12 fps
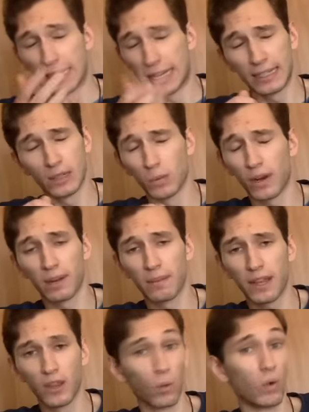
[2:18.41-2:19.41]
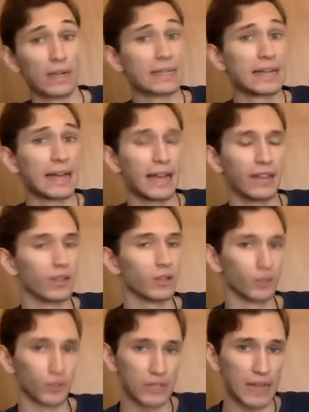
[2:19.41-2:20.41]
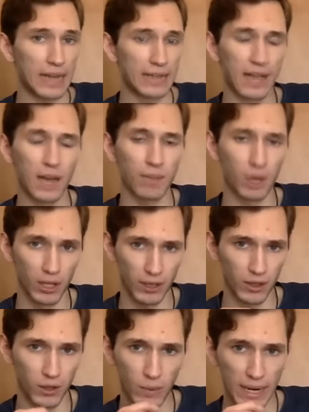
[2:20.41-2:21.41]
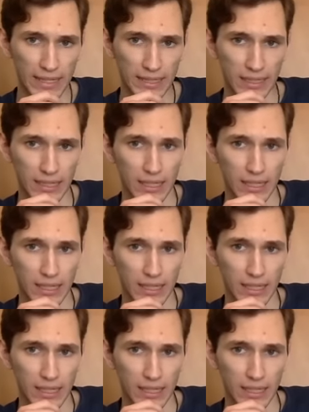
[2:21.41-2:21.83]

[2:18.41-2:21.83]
I didn't want to be the one guy at the crusade not pulling their weight.